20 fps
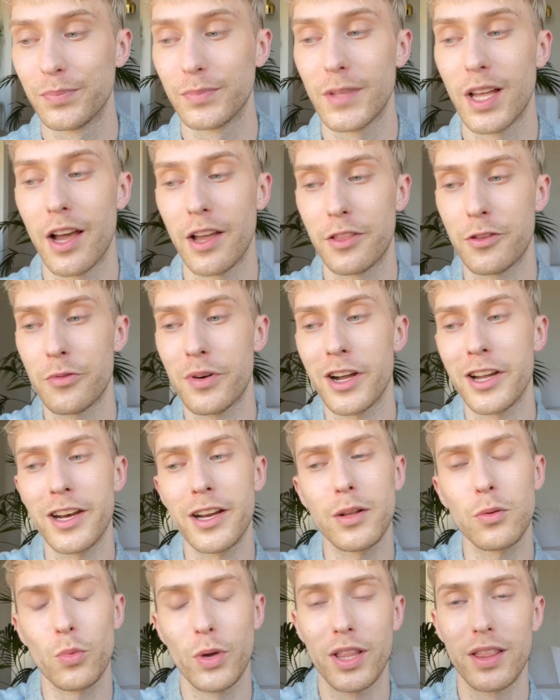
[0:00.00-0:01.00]
I tried
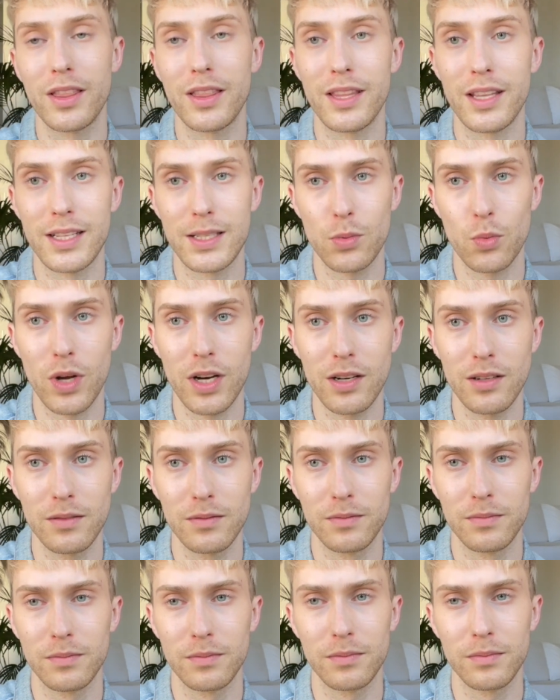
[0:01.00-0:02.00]
it with this one,
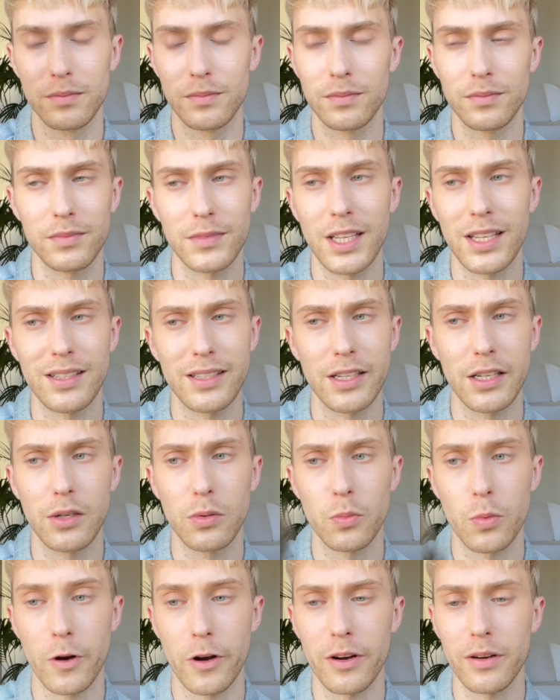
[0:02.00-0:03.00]
it didn't
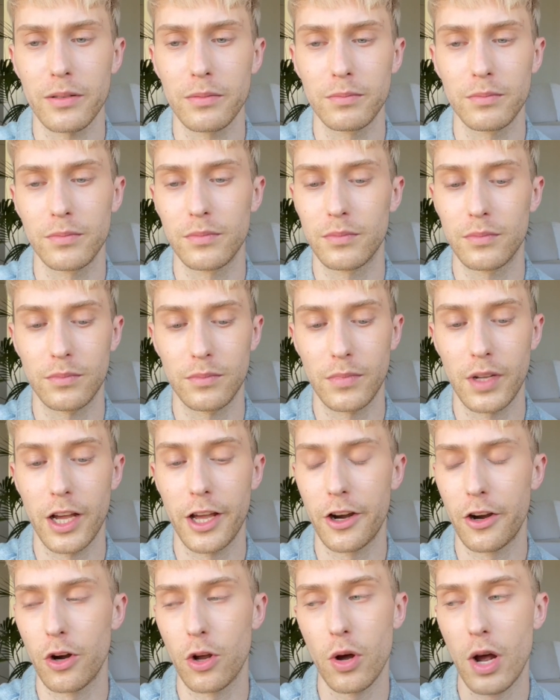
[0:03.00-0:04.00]
work, I
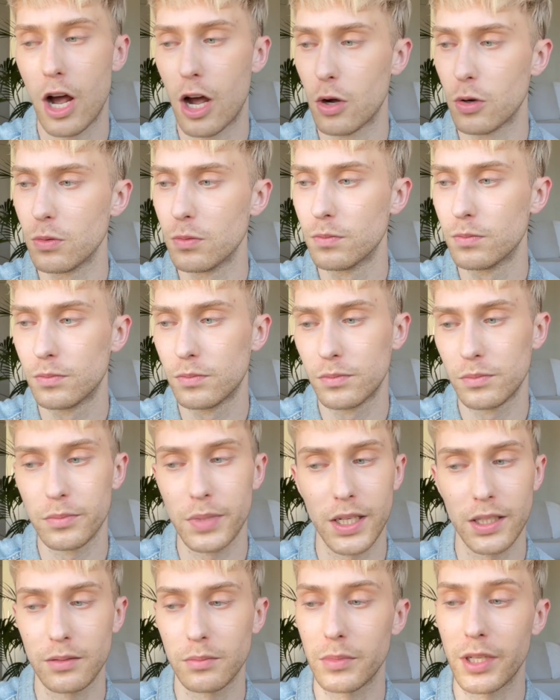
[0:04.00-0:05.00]
don't know how,
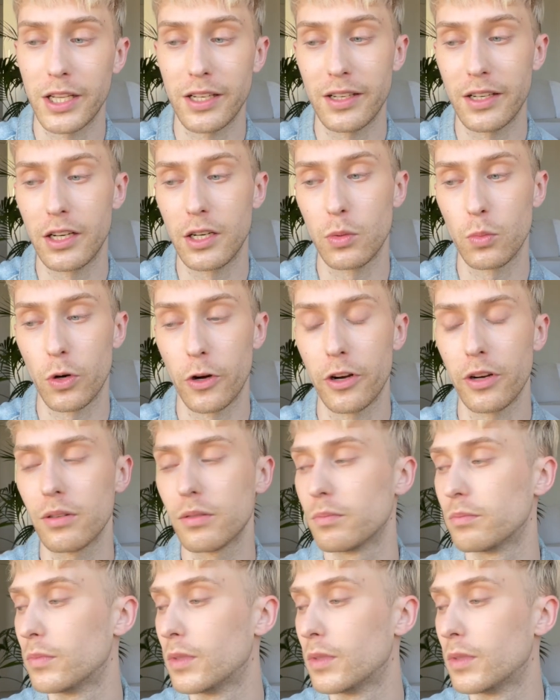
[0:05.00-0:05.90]
but it didn't work.